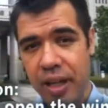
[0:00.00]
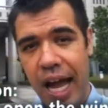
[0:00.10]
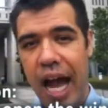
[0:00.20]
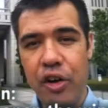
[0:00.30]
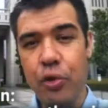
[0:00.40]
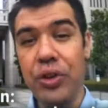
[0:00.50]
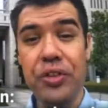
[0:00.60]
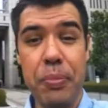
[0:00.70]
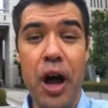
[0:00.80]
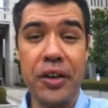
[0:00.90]
How do you
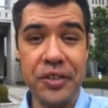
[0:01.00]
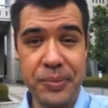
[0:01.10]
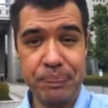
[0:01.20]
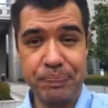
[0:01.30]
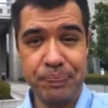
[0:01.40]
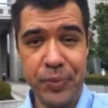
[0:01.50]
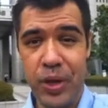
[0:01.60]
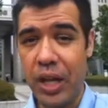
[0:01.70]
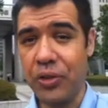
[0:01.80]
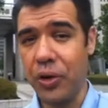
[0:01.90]
respond?
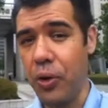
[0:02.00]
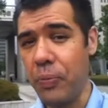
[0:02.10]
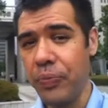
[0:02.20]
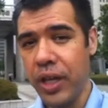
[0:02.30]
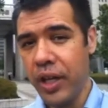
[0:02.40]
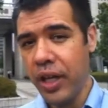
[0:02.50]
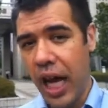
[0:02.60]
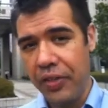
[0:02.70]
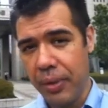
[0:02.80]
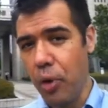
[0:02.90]
Okay, so
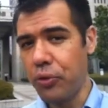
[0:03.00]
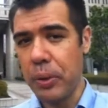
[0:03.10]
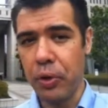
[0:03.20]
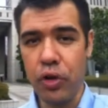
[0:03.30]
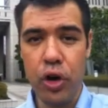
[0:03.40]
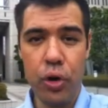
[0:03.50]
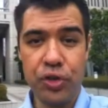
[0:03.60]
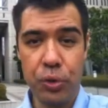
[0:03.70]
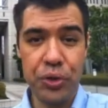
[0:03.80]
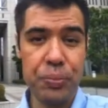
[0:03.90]
I think most people know
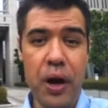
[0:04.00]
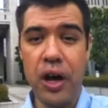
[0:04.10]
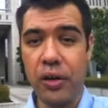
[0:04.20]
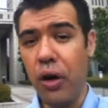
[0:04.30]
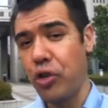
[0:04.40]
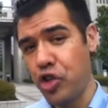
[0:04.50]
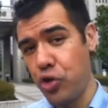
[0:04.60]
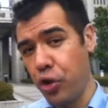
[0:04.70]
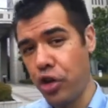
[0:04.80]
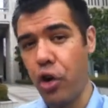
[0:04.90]
to respond, oh
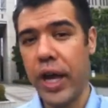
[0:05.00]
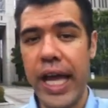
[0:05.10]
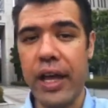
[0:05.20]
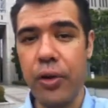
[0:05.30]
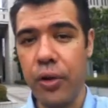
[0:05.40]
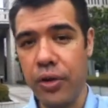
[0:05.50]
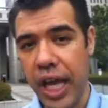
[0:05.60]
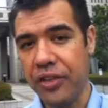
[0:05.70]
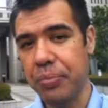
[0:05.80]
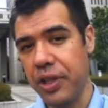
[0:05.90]
sure, go ahead, or
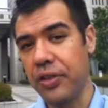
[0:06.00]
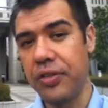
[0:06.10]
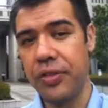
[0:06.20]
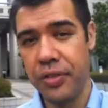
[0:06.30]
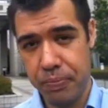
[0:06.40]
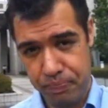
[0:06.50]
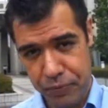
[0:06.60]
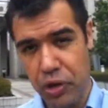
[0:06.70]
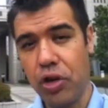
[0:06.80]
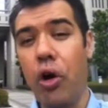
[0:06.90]
yes, please,
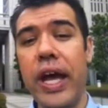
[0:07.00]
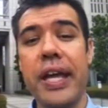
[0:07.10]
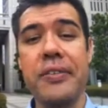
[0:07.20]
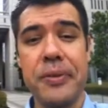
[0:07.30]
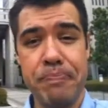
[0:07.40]
go ahead.